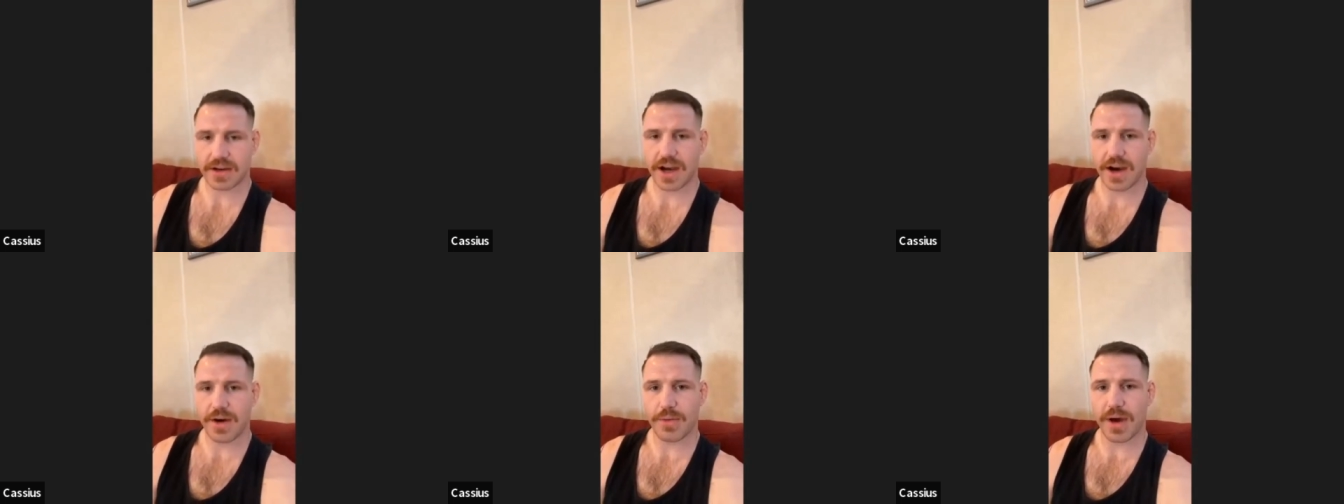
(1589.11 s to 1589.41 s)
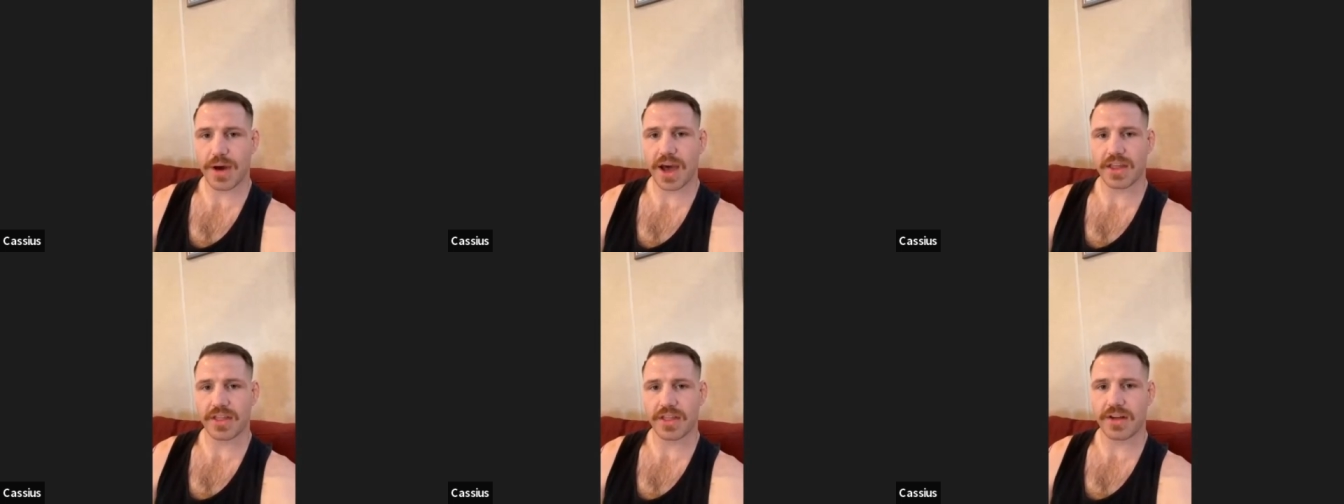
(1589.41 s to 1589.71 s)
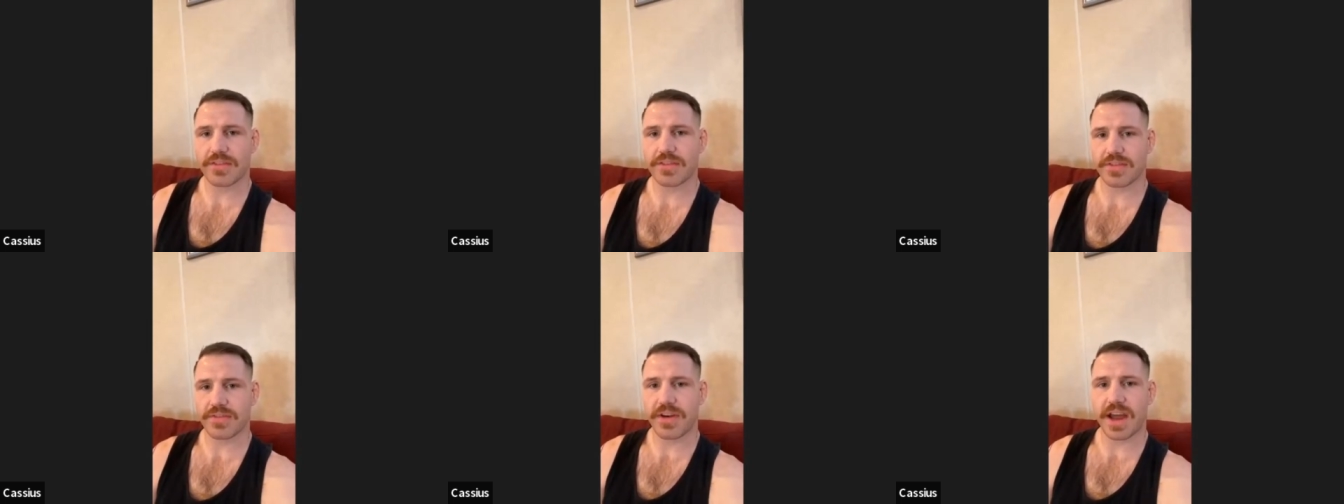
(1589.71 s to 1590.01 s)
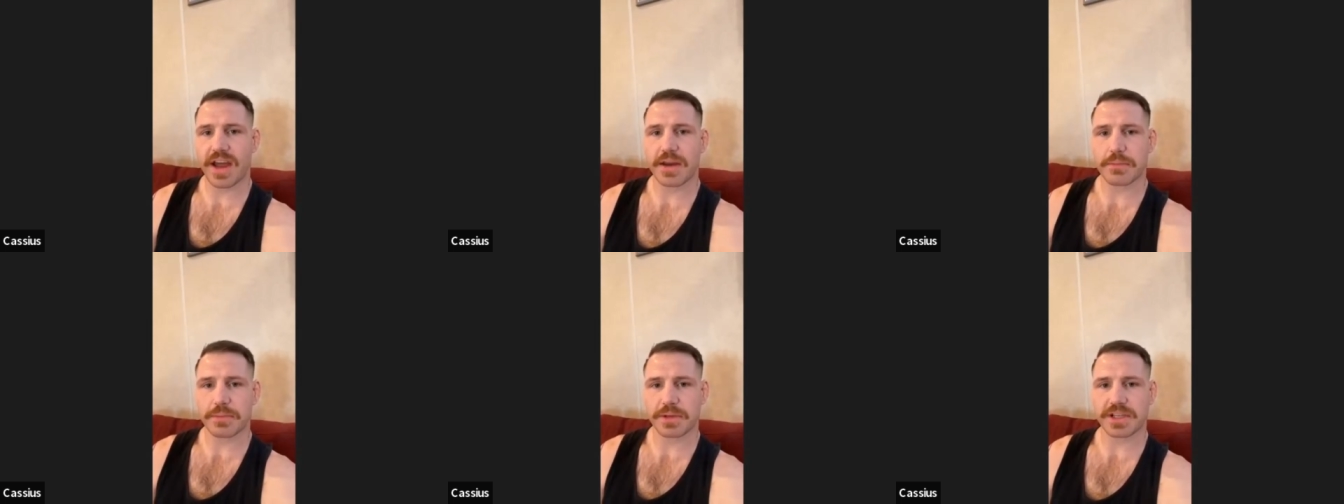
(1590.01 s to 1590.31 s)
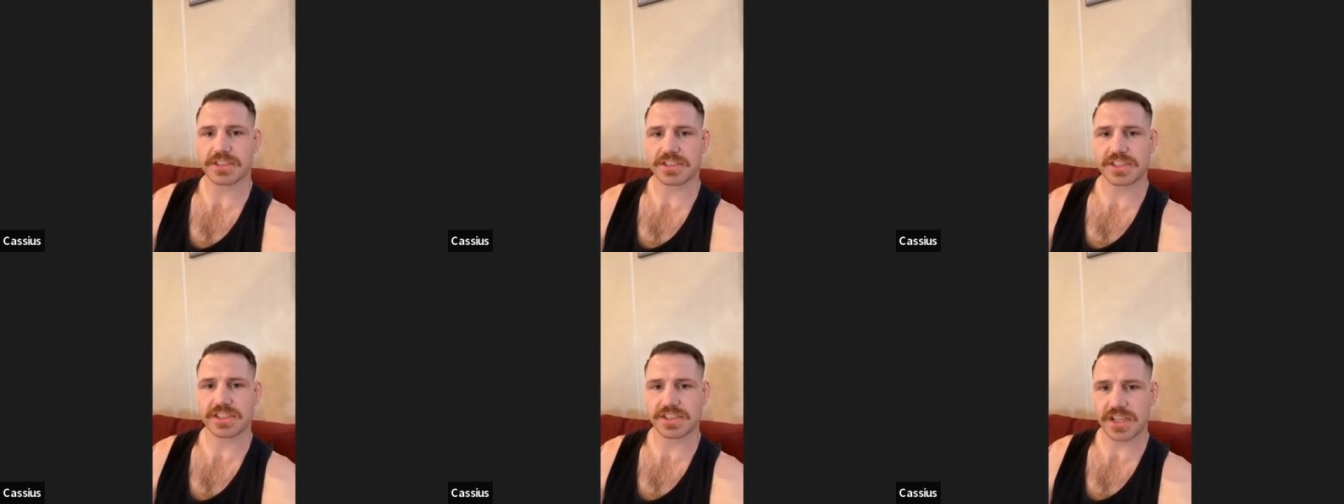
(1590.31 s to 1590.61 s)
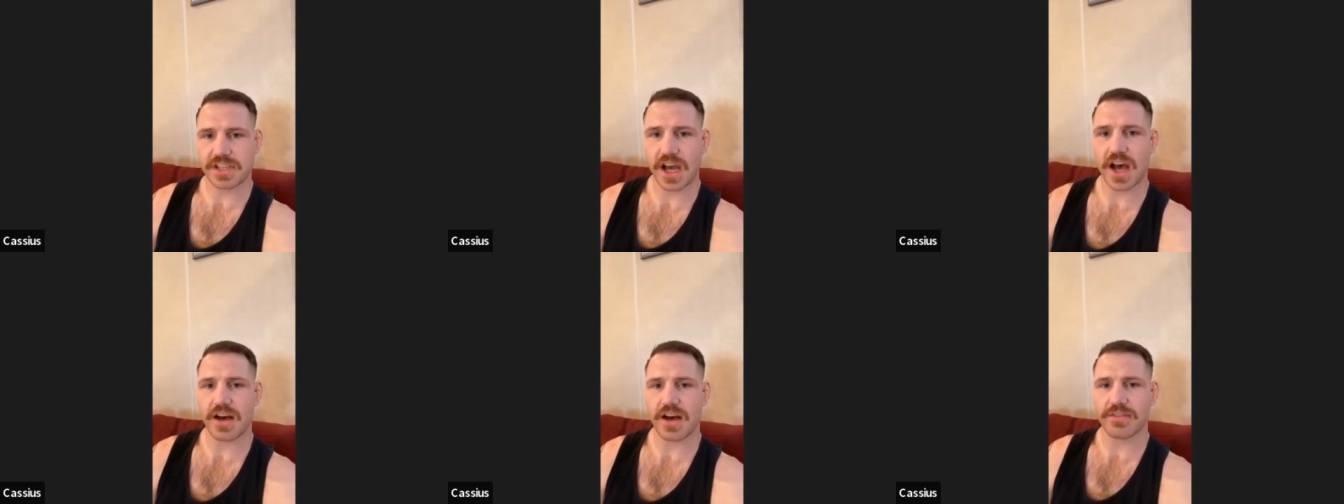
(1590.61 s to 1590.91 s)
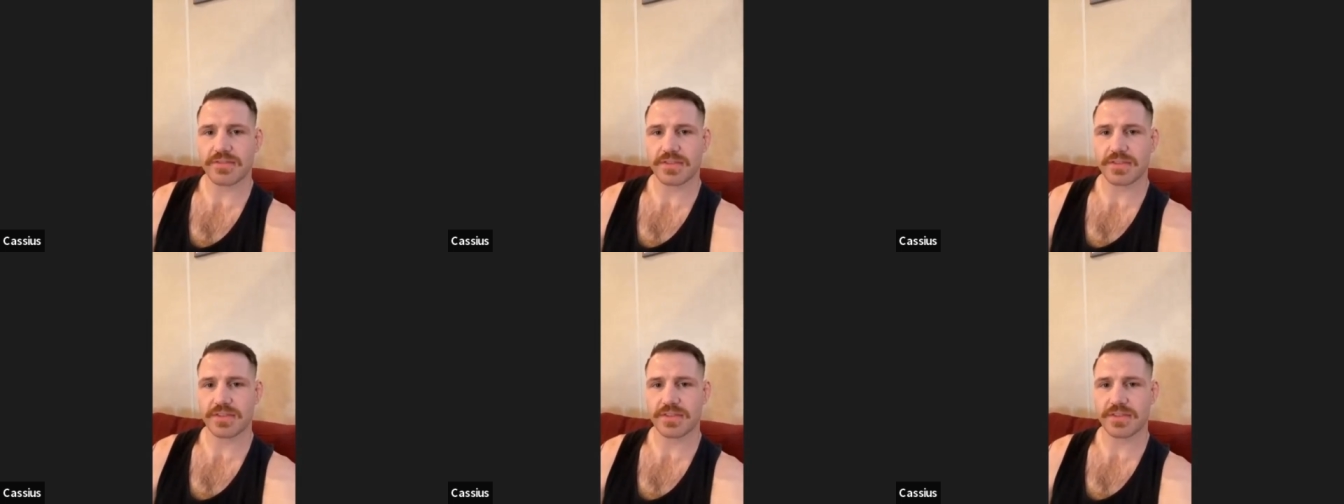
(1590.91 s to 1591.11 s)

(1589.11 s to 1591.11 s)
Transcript: I, I'd love to fight him because he's tough.